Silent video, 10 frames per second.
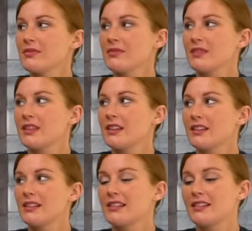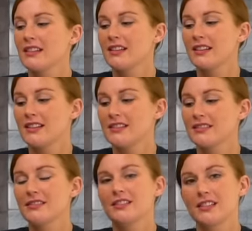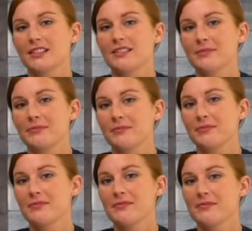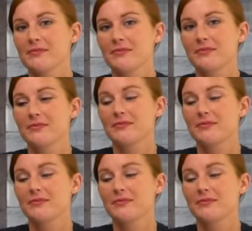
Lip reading: (silent)